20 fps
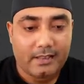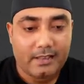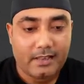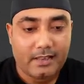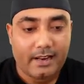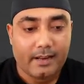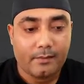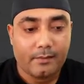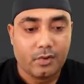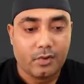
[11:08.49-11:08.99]

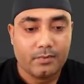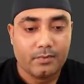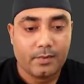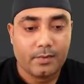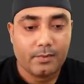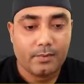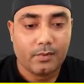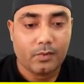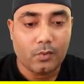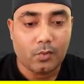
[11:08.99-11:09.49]
And most
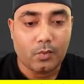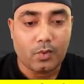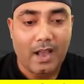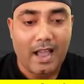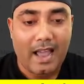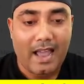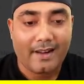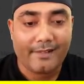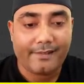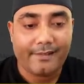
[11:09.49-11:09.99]
people who
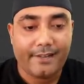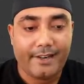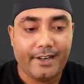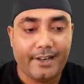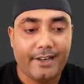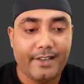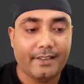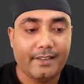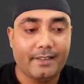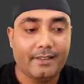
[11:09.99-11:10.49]
are
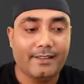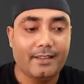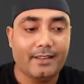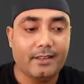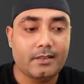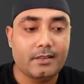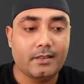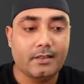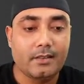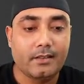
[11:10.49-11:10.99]
reading
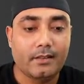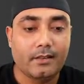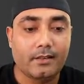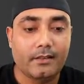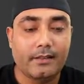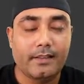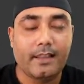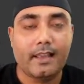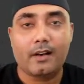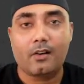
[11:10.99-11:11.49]
this,
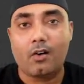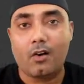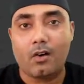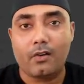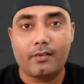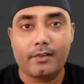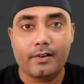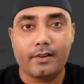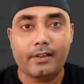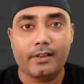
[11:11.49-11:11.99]
they are
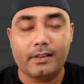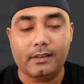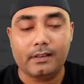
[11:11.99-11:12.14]
already